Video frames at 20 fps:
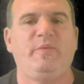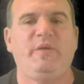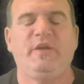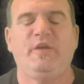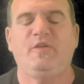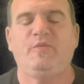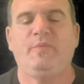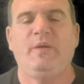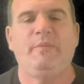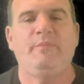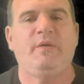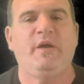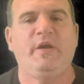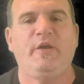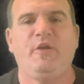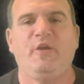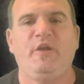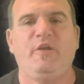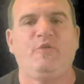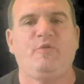because my
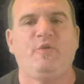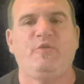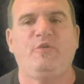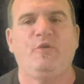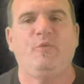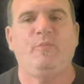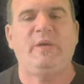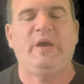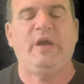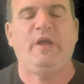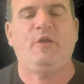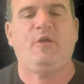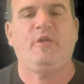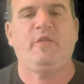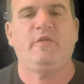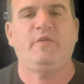migraines were so bad all